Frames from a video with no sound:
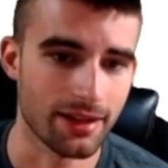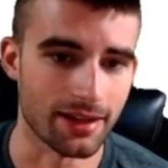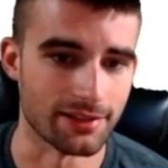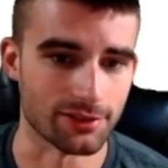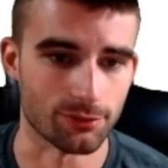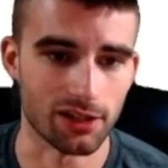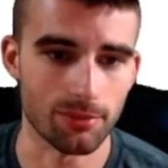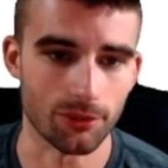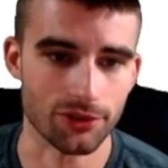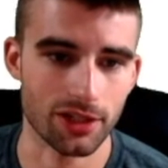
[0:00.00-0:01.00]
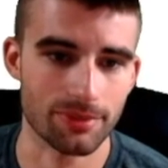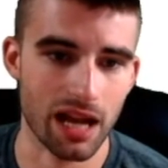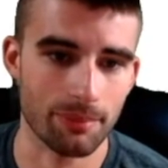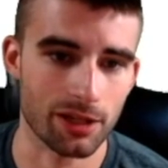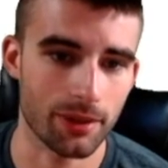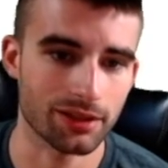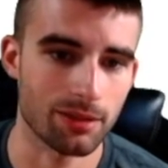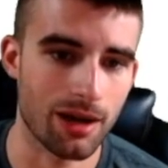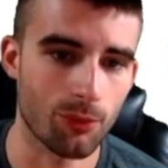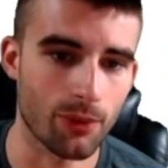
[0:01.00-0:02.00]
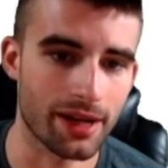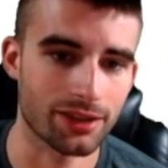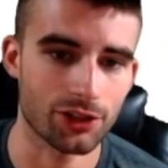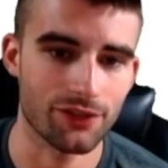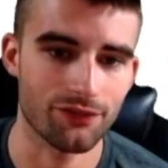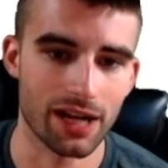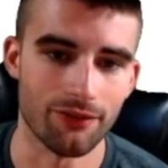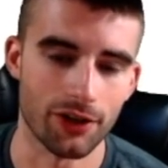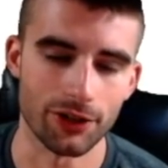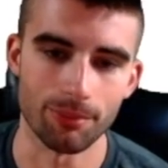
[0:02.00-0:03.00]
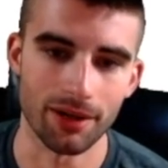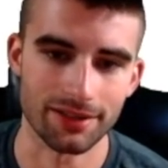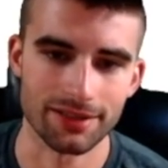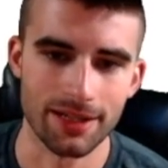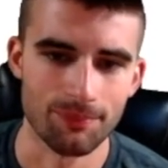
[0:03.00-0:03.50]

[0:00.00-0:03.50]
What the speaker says: as well. But we'll start up top here with Lamont Wade, $3,500.